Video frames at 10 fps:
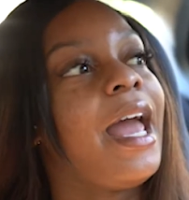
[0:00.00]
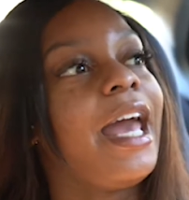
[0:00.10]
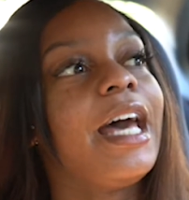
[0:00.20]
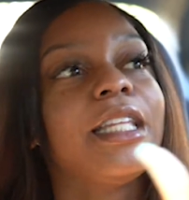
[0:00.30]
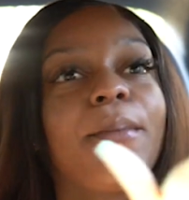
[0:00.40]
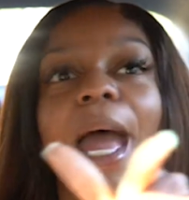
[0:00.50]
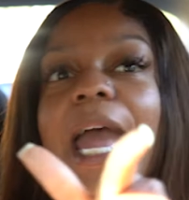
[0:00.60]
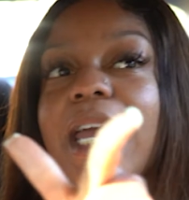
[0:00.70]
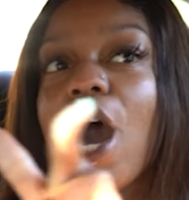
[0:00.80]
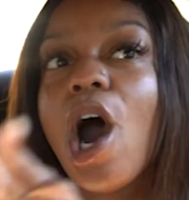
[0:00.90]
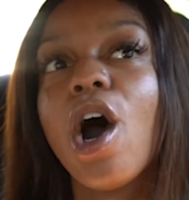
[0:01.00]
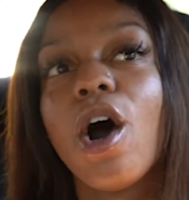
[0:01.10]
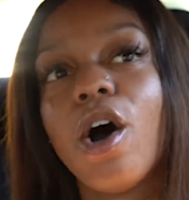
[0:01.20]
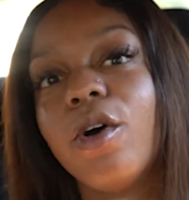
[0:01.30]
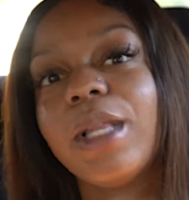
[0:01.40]
L M A
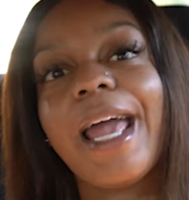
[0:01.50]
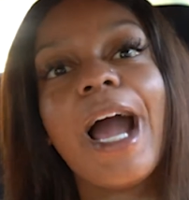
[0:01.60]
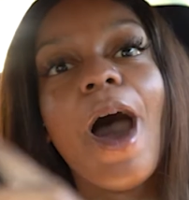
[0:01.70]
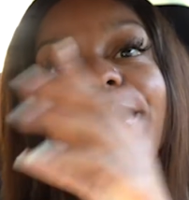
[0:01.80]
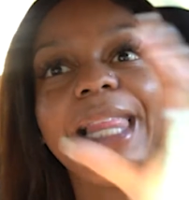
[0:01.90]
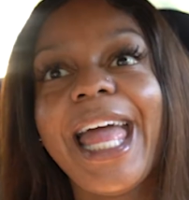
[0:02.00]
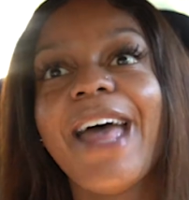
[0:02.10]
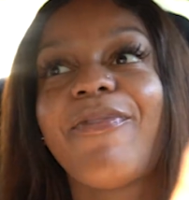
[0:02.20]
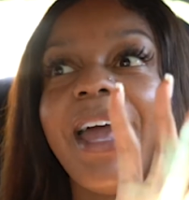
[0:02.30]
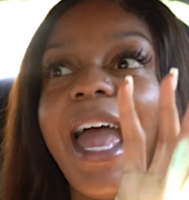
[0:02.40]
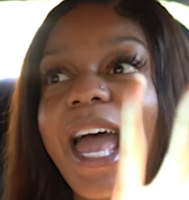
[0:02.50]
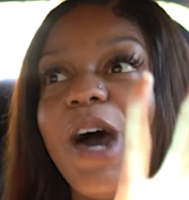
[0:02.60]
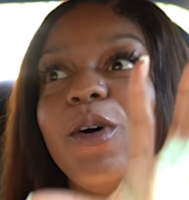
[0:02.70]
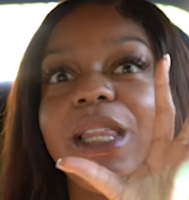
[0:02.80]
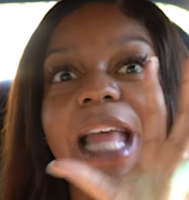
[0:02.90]
O, like, I'm laughing
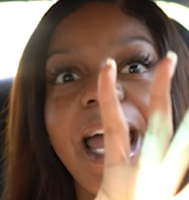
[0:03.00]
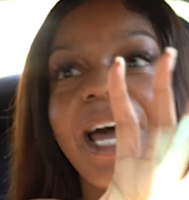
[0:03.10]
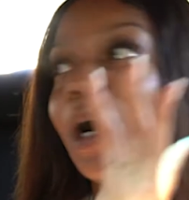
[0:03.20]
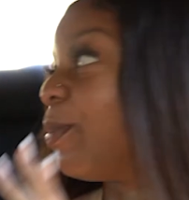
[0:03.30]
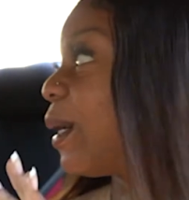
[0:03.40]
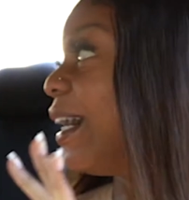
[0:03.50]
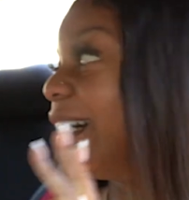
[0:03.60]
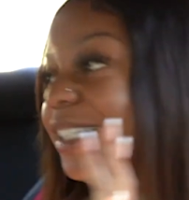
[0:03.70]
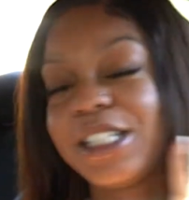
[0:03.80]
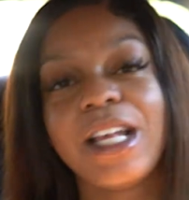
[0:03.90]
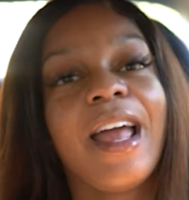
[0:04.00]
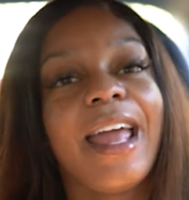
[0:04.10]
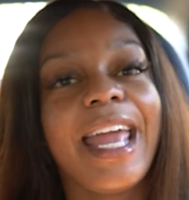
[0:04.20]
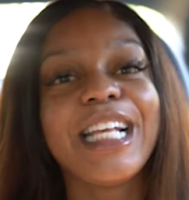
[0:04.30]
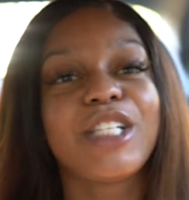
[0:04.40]
out loud because
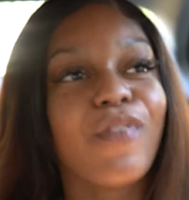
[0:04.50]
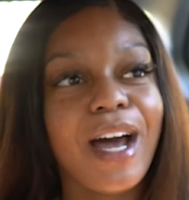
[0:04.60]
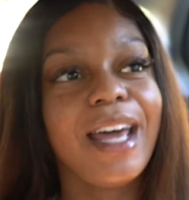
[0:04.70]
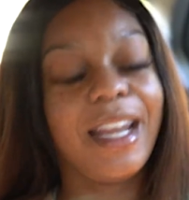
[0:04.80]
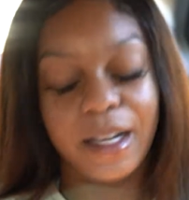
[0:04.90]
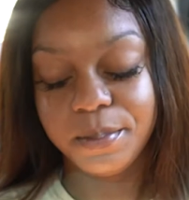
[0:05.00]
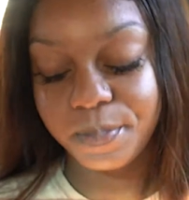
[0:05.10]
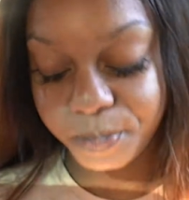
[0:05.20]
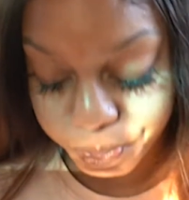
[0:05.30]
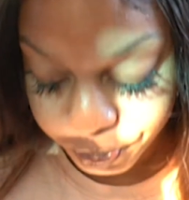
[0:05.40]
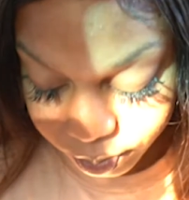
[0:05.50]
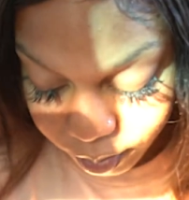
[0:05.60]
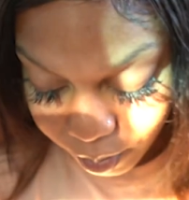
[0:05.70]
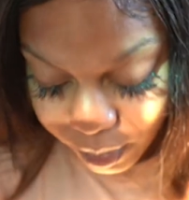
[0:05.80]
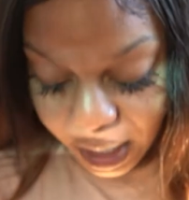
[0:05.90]
it's funny.
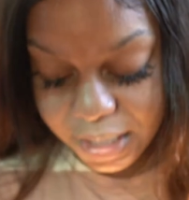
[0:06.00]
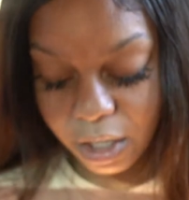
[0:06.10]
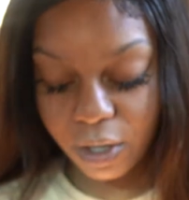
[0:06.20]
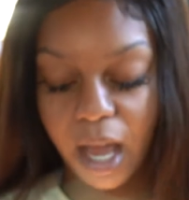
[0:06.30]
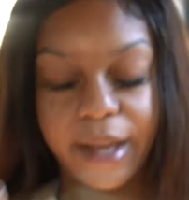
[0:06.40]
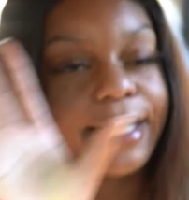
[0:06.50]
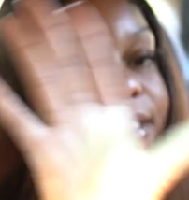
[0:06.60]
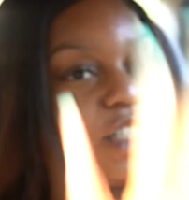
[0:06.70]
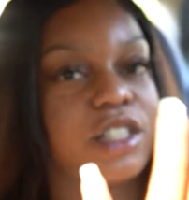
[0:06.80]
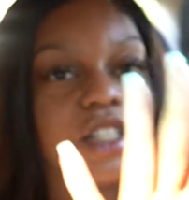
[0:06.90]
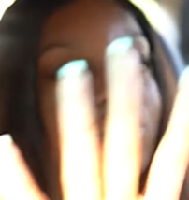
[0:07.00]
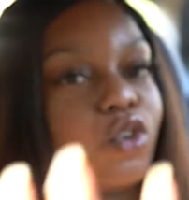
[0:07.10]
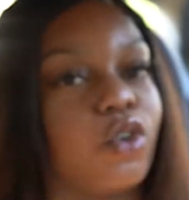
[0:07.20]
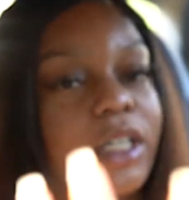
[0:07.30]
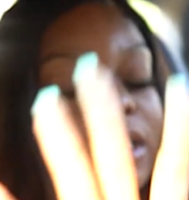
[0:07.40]
So y'all, that's just a
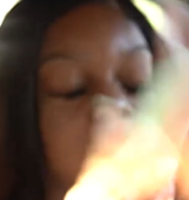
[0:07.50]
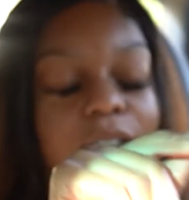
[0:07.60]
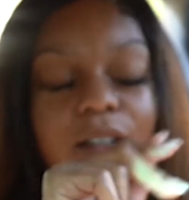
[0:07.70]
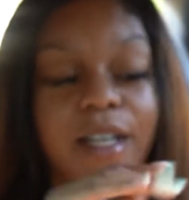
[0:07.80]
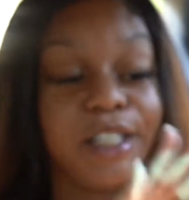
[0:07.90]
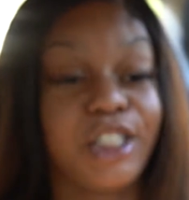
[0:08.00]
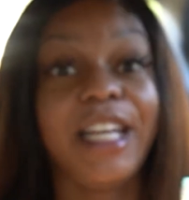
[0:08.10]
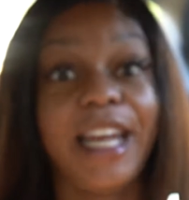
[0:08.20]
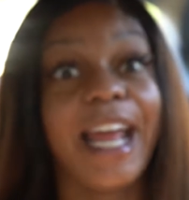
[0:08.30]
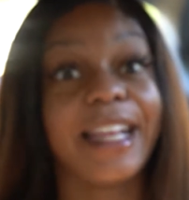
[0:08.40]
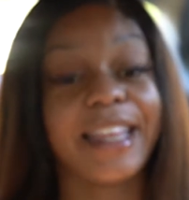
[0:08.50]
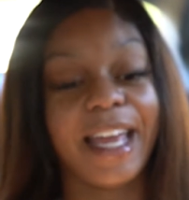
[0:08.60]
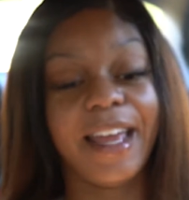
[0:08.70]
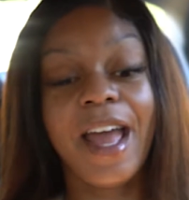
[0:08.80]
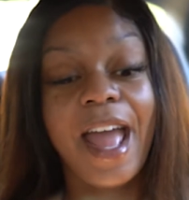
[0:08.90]
story, look, because she did
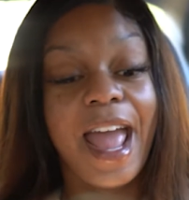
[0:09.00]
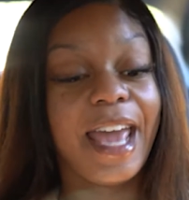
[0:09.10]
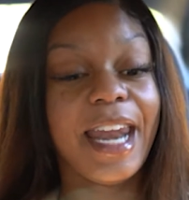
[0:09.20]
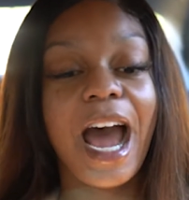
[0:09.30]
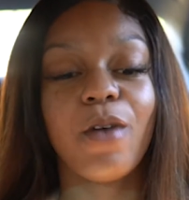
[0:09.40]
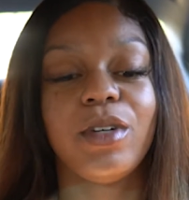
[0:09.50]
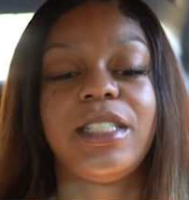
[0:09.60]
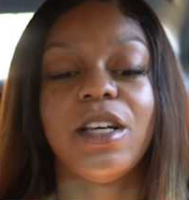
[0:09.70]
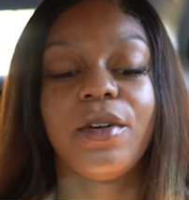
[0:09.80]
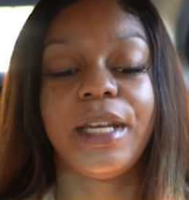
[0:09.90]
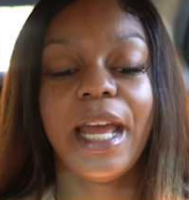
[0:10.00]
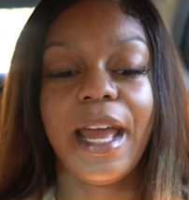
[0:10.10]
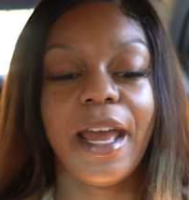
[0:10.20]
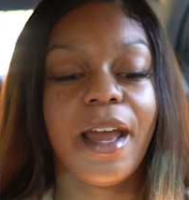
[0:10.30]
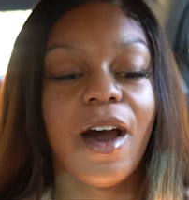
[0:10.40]
that and I was so
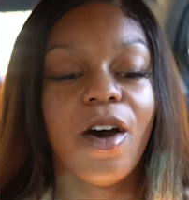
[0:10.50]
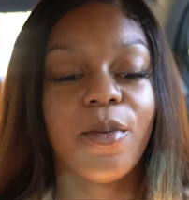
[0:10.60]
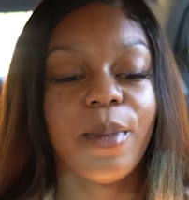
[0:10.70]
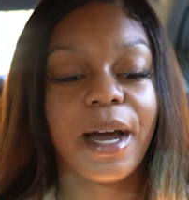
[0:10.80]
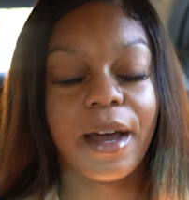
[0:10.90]
dead. Oh my